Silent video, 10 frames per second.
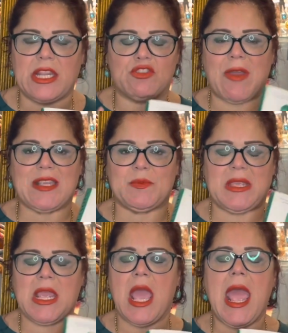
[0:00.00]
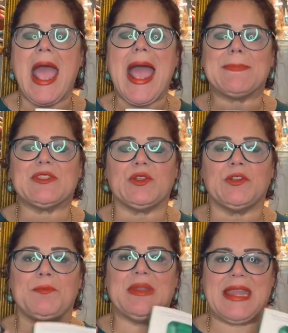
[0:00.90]
It drives me
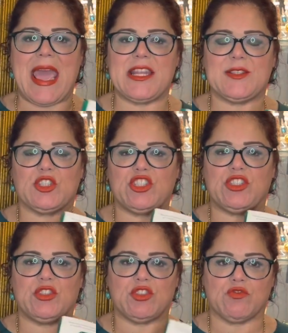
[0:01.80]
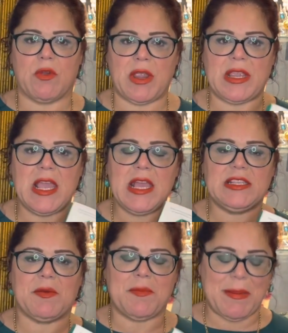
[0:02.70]
absolutely bananas because she's destroying
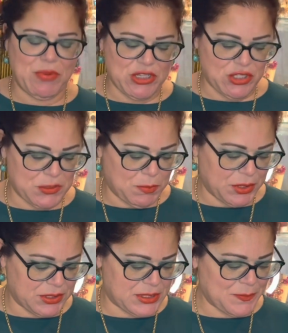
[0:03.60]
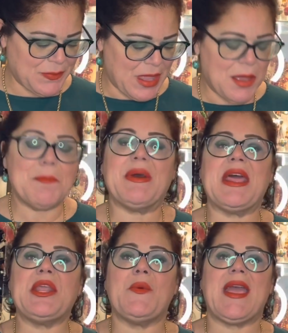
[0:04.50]
some of my precious books. But
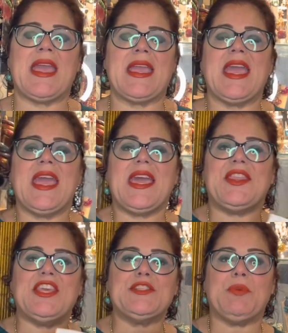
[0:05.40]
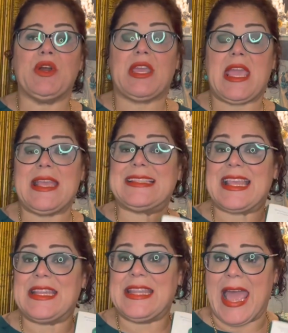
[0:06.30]
anyway, this book is
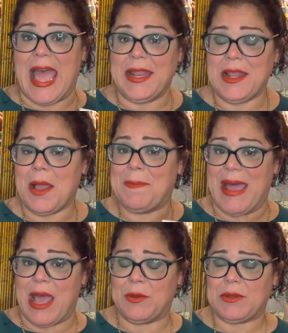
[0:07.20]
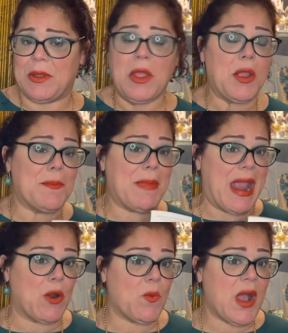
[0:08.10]
not about
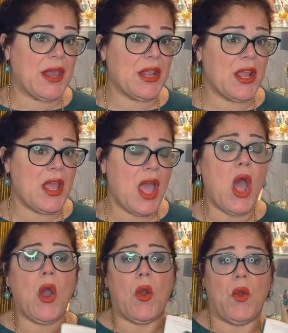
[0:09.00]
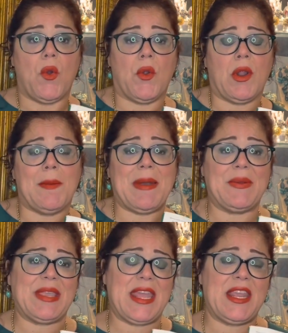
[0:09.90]
marijuana or
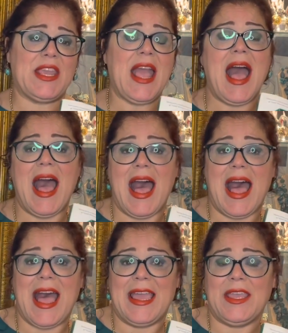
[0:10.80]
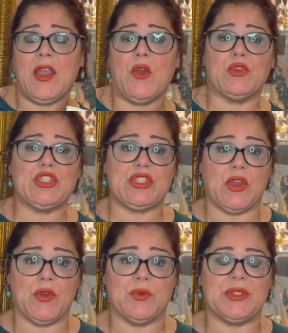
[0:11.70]
about getting high or
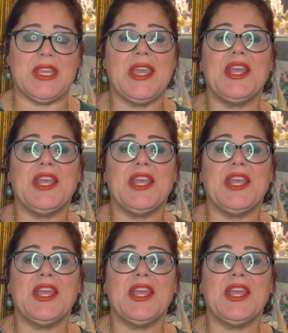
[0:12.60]
stoned.